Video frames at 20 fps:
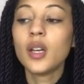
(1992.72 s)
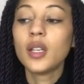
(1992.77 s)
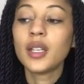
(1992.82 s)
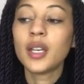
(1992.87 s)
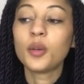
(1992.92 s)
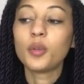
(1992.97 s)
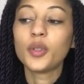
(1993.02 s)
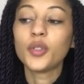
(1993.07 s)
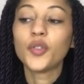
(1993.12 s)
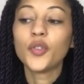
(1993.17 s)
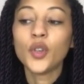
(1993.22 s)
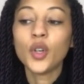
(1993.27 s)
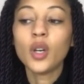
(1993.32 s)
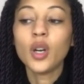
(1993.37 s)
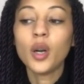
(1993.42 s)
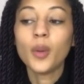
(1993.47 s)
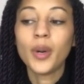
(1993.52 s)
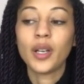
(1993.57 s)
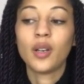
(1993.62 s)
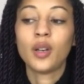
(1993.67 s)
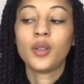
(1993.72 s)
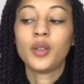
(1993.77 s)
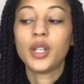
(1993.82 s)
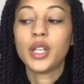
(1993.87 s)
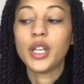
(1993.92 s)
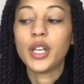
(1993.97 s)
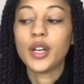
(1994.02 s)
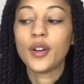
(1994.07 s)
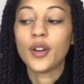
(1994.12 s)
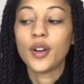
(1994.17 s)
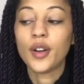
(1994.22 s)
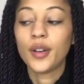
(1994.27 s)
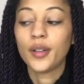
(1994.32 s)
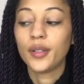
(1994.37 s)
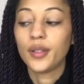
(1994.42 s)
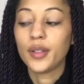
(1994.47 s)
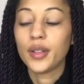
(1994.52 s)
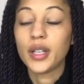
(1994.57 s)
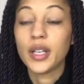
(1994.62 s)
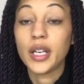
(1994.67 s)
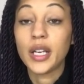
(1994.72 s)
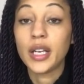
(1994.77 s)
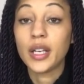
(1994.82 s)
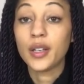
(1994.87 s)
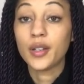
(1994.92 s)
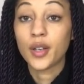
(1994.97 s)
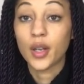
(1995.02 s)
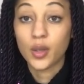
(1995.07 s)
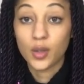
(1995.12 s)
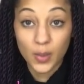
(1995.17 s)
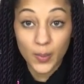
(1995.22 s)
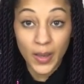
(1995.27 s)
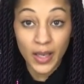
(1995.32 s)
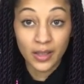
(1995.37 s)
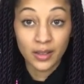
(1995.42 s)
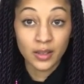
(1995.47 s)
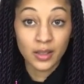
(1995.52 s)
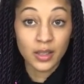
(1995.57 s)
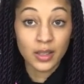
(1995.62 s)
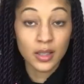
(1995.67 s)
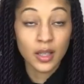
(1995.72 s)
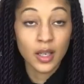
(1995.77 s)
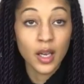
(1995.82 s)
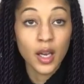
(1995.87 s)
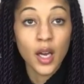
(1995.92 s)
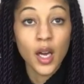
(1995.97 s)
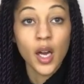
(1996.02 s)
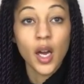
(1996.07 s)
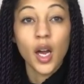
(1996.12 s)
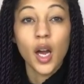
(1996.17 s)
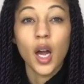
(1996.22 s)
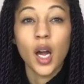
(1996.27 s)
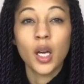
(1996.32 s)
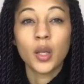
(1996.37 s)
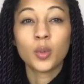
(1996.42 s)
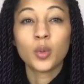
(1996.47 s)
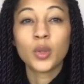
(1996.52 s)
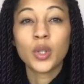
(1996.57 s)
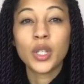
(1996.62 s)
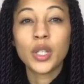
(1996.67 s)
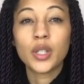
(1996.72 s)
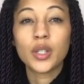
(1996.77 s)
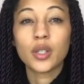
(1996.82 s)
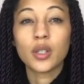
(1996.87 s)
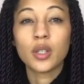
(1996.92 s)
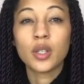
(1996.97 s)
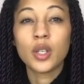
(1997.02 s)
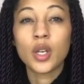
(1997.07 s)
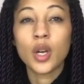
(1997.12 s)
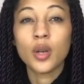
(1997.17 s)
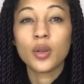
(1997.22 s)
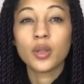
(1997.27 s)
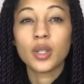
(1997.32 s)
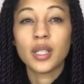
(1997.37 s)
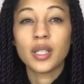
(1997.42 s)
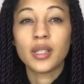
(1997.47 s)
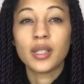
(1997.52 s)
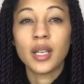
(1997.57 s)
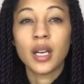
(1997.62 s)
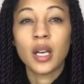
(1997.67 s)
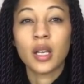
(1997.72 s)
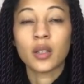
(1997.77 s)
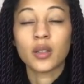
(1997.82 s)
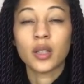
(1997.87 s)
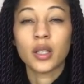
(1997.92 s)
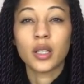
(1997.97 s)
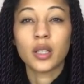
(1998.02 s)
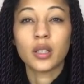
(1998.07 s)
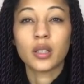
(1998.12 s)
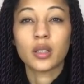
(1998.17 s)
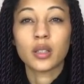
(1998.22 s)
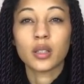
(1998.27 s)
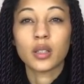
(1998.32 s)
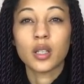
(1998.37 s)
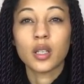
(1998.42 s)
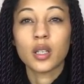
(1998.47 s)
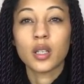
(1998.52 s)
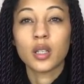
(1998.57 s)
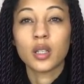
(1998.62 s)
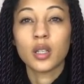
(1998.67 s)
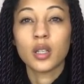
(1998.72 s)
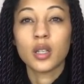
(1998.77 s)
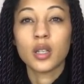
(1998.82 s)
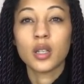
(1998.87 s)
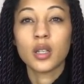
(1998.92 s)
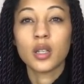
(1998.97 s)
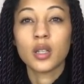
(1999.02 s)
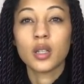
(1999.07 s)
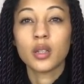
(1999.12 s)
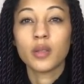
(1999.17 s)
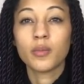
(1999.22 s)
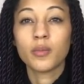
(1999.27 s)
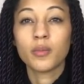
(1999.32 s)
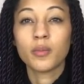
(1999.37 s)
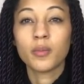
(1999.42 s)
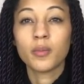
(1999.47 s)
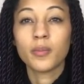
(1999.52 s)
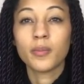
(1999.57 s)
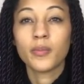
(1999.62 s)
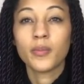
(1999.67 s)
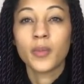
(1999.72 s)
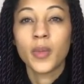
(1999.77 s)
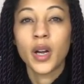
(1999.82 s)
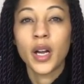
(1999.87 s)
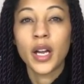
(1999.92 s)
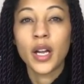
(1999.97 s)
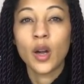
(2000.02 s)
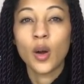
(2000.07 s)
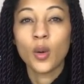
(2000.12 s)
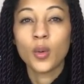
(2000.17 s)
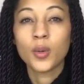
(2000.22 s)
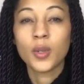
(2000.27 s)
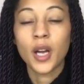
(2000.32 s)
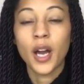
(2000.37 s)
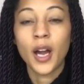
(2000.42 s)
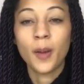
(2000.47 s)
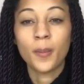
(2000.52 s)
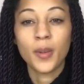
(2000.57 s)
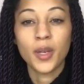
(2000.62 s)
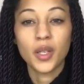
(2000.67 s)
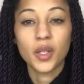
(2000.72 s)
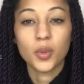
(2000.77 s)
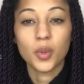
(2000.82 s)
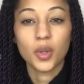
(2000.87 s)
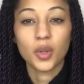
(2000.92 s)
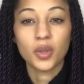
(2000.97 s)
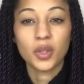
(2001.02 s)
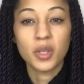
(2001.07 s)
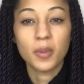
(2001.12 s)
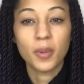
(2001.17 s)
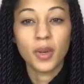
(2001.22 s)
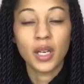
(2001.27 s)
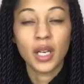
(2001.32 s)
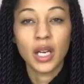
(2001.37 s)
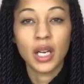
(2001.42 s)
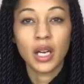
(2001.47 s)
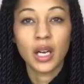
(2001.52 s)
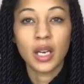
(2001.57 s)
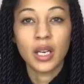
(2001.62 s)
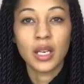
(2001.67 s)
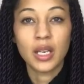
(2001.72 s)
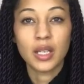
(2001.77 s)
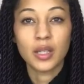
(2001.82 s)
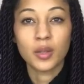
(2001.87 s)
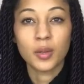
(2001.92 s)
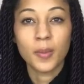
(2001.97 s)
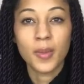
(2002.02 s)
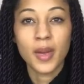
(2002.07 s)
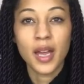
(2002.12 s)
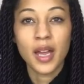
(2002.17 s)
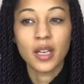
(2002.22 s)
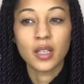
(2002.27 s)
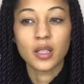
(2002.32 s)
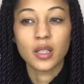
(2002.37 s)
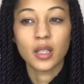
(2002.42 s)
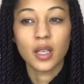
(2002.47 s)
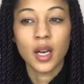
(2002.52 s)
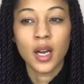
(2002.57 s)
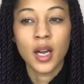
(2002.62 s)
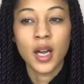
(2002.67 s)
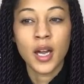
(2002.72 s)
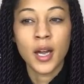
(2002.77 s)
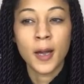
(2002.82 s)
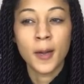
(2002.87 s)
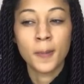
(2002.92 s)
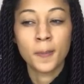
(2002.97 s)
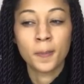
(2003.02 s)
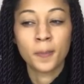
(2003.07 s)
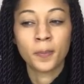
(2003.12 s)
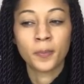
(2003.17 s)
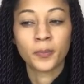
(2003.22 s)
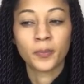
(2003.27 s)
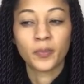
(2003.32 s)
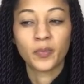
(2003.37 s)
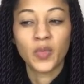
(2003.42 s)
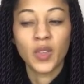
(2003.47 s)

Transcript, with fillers: now before I went on the the no spend, I was noticing that my old habits were creeping in a little bit um,